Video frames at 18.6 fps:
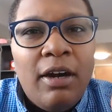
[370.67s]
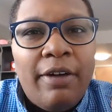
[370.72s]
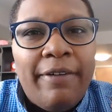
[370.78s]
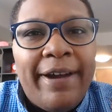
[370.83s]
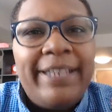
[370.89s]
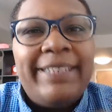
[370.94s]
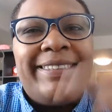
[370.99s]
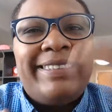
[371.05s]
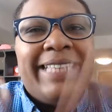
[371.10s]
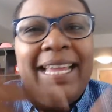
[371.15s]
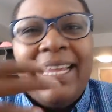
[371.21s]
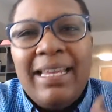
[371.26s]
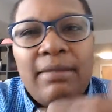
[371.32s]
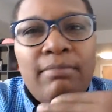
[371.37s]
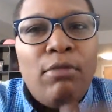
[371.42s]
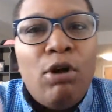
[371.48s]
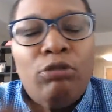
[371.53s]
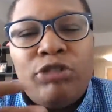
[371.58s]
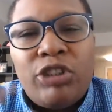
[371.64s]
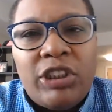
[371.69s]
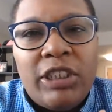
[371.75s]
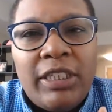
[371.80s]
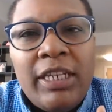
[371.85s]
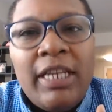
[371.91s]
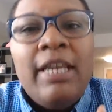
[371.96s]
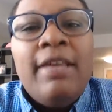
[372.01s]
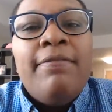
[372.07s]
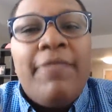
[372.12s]
All right? Stay in
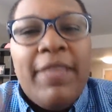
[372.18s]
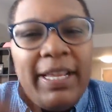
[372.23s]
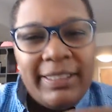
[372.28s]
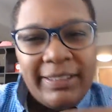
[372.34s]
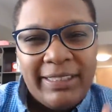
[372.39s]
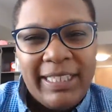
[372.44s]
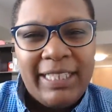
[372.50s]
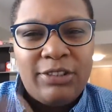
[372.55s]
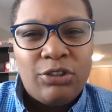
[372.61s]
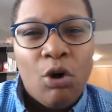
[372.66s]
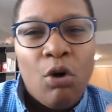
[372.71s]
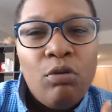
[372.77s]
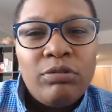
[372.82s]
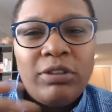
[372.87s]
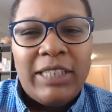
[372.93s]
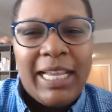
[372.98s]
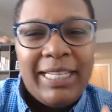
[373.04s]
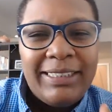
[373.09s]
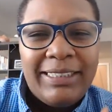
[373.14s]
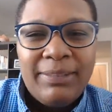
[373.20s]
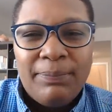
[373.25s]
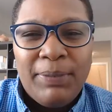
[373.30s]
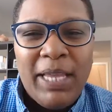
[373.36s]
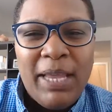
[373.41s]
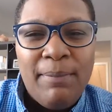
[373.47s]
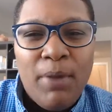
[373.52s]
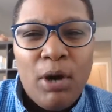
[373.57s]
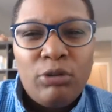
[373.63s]
motion things that don't tend to
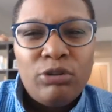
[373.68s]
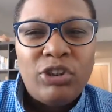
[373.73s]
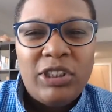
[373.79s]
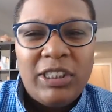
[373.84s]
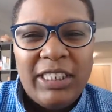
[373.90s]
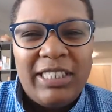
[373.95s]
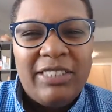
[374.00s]
be emotion.